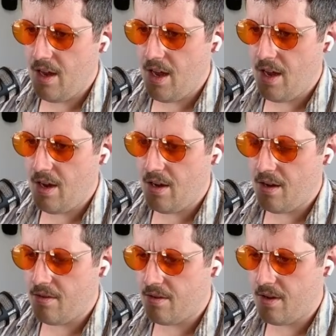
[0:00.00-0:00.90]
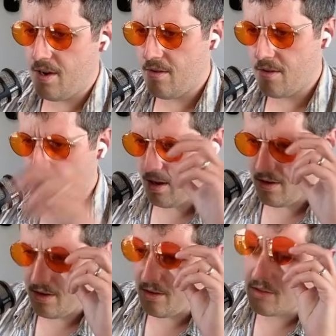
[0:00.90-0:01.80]
And I don't know what
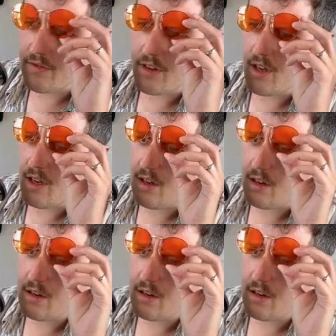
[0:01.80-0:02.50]
color to use for heat.